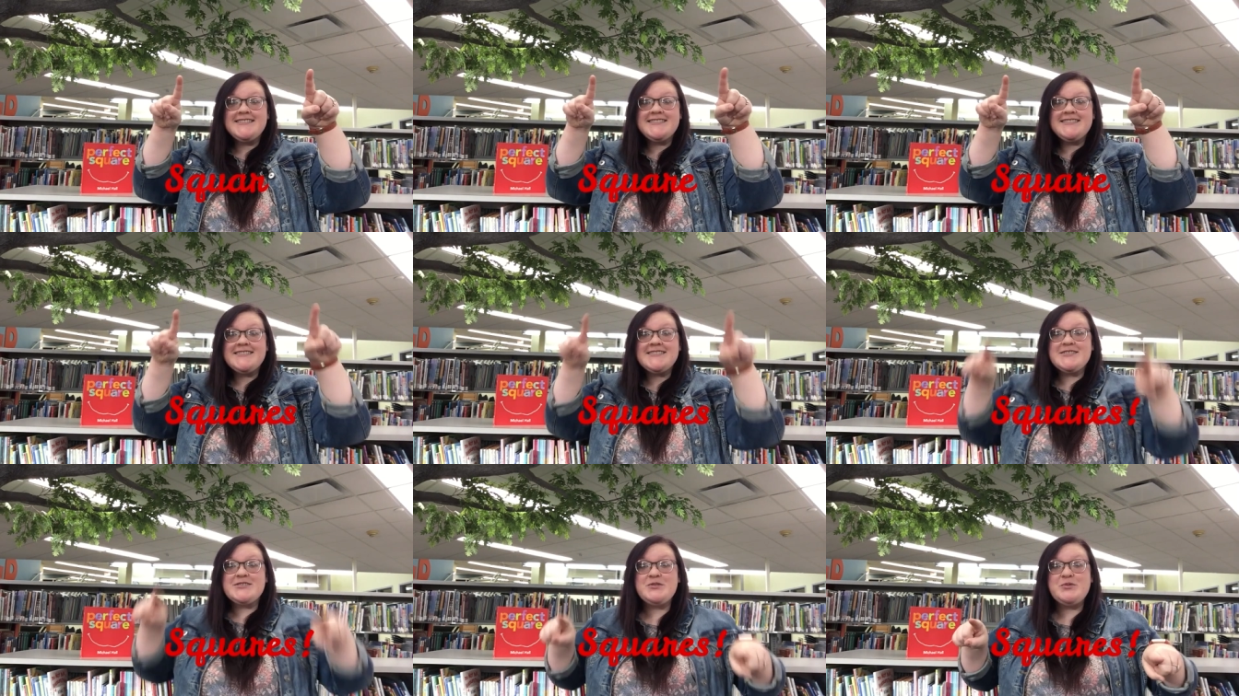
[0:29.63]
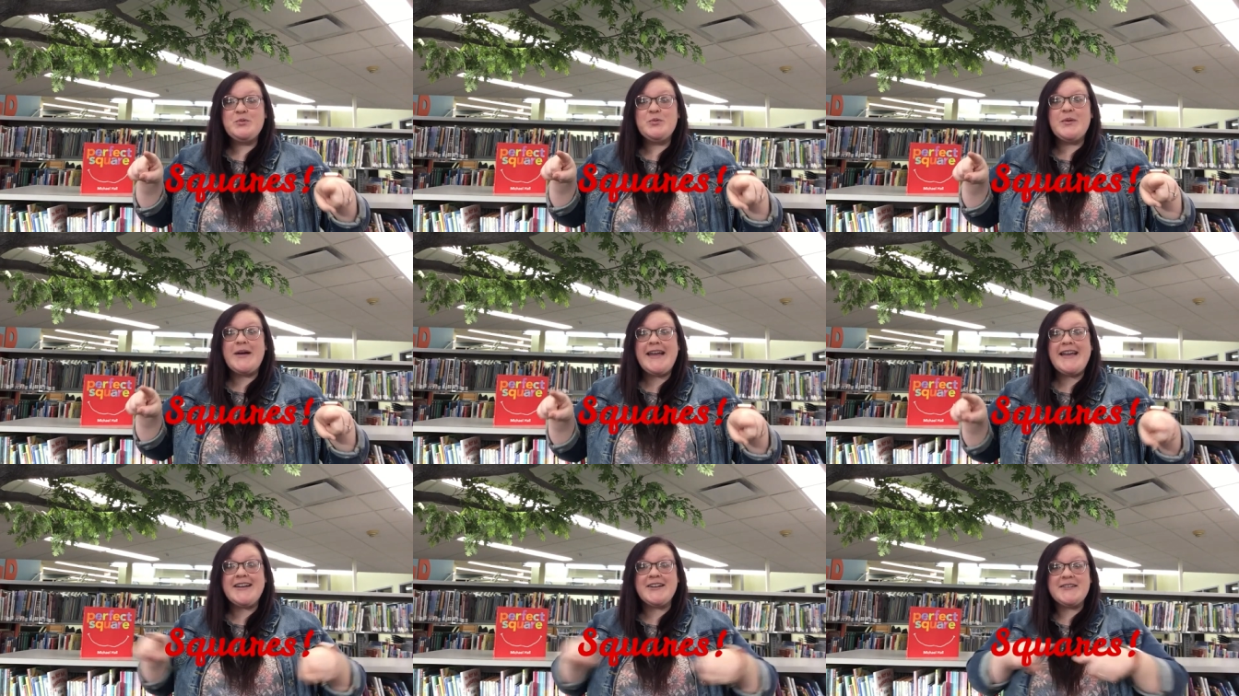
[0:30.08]

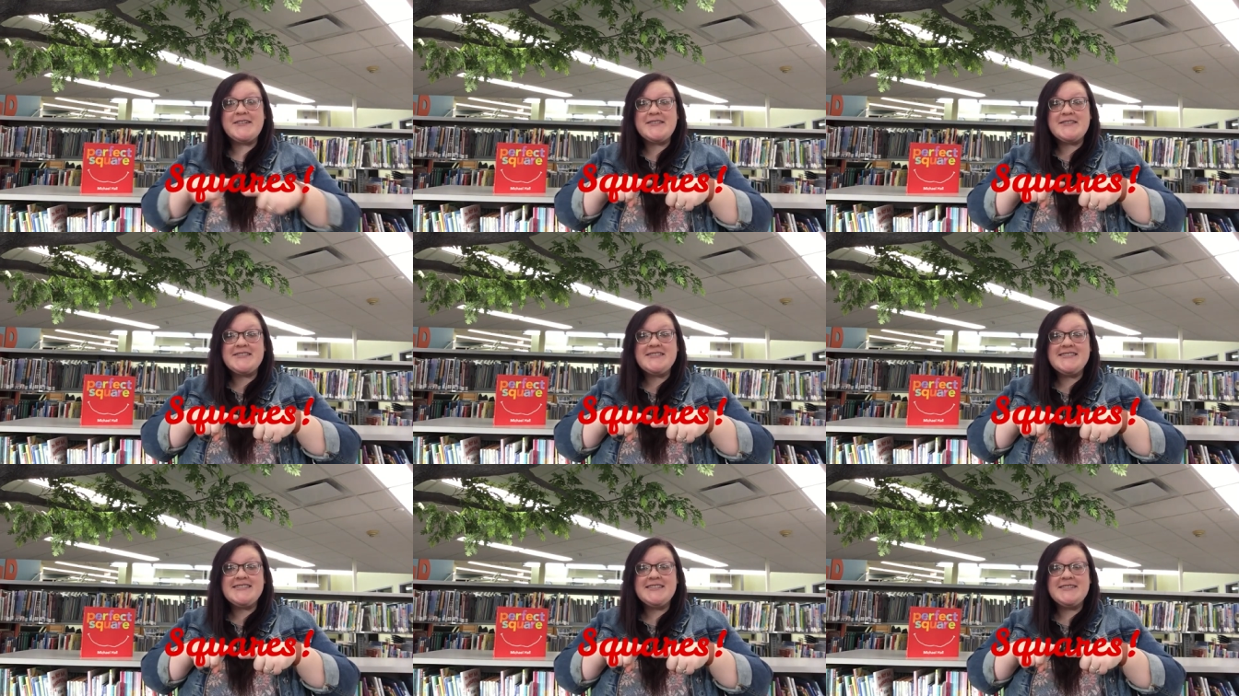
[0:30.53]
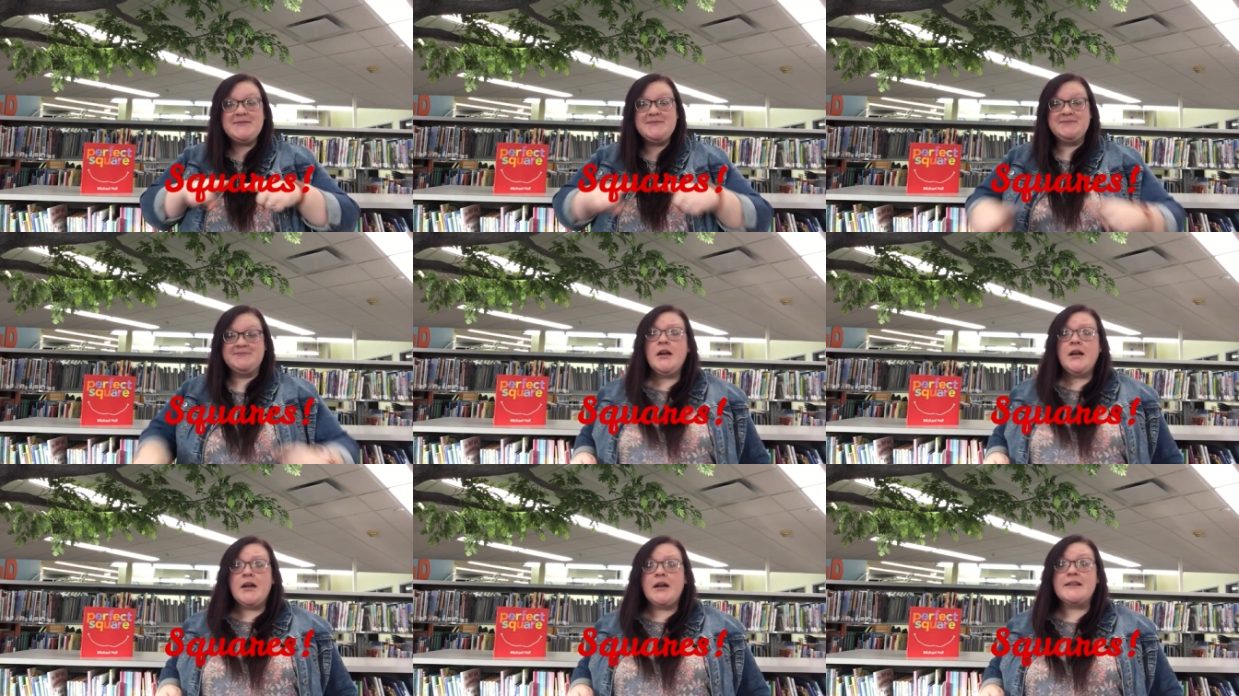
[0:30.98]
squares.
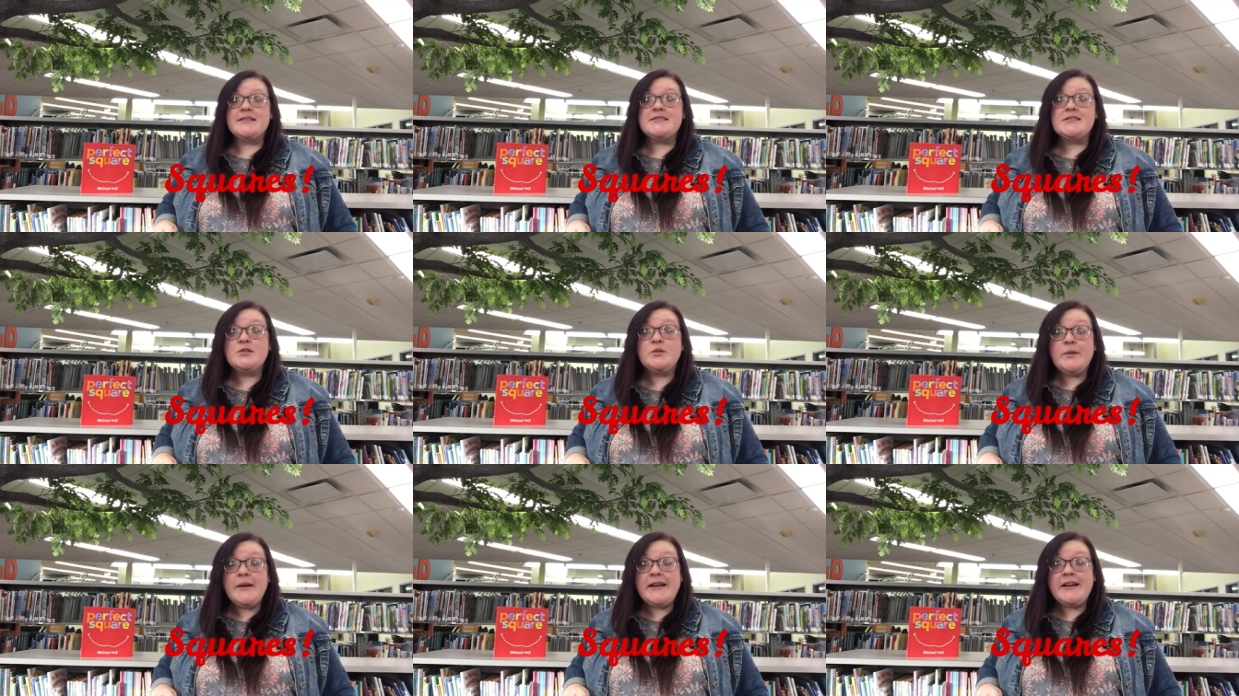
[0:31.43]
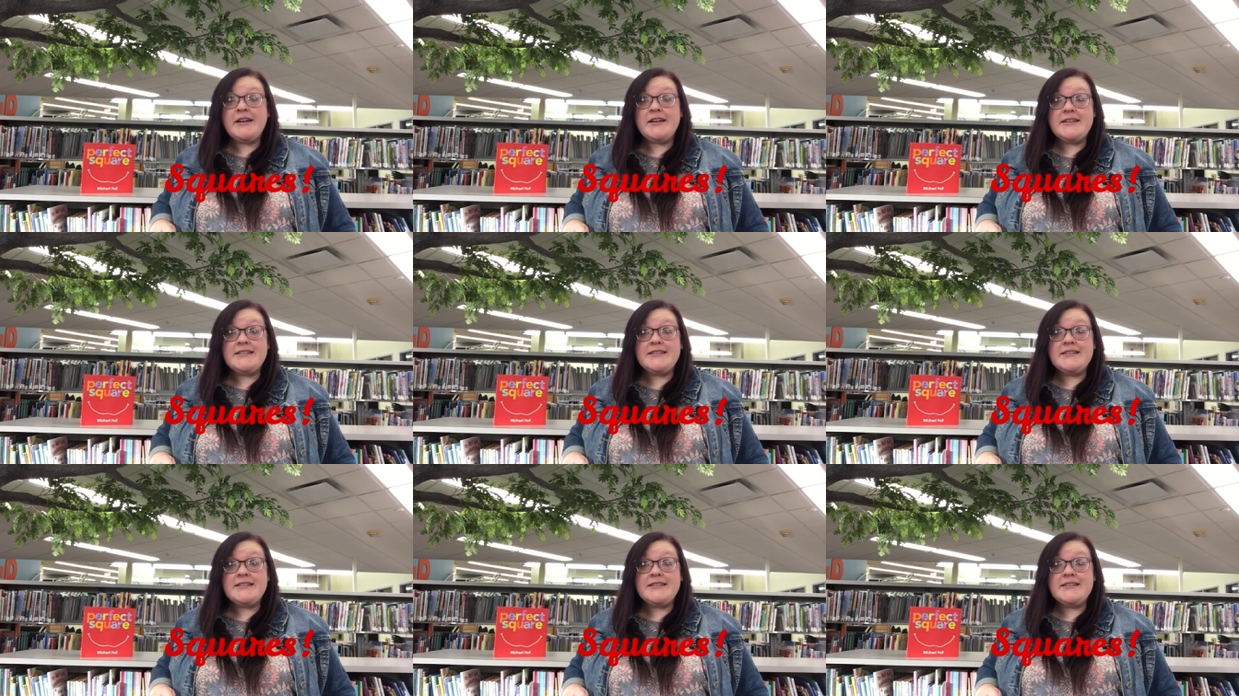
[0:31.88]
A square